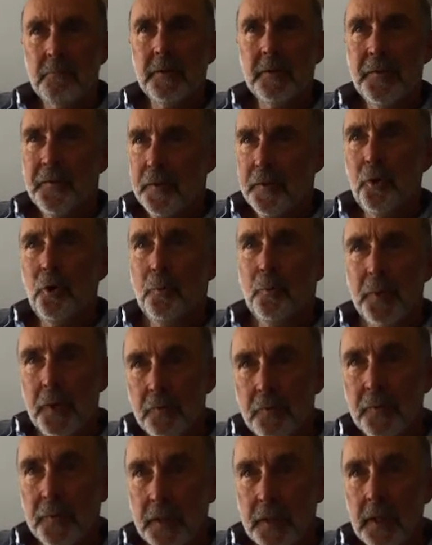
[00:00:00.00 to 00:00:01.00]
My
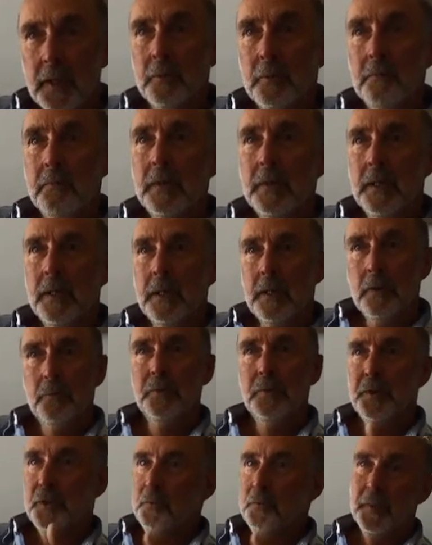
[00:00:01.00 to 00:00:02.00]
therapy with him
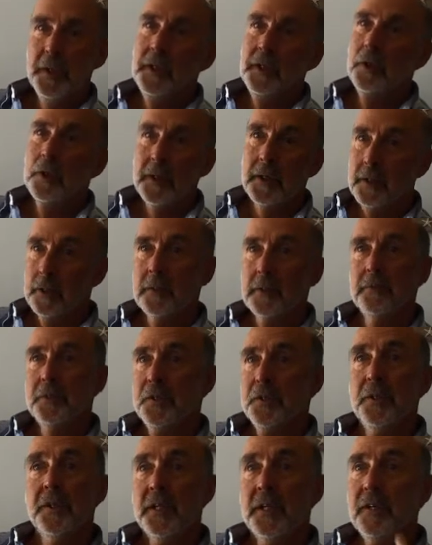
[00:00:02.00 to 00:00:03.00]
was to be like I
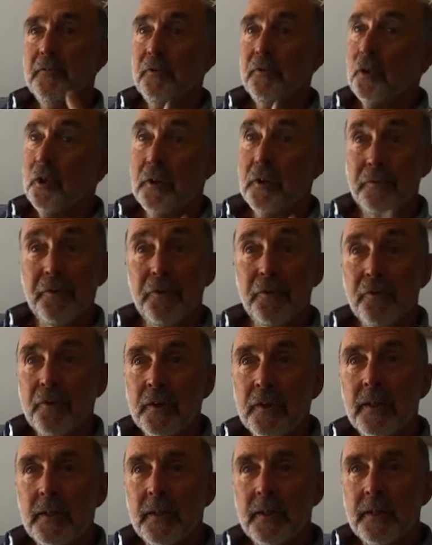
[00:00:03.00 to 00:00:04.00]
was a naval
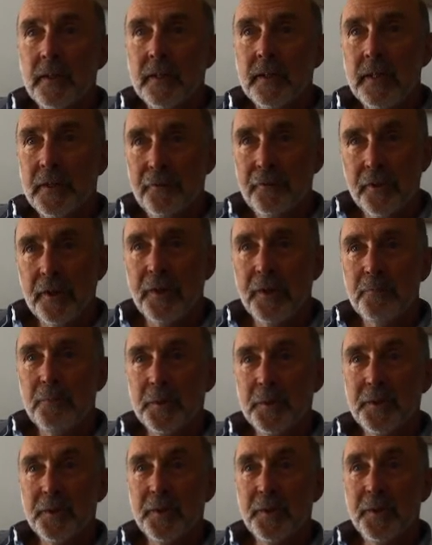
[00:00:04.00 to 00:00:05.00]
officer and tell him
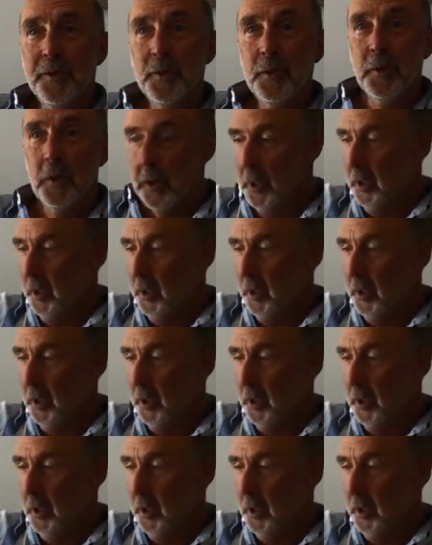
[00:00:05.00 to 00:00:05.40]
what to do.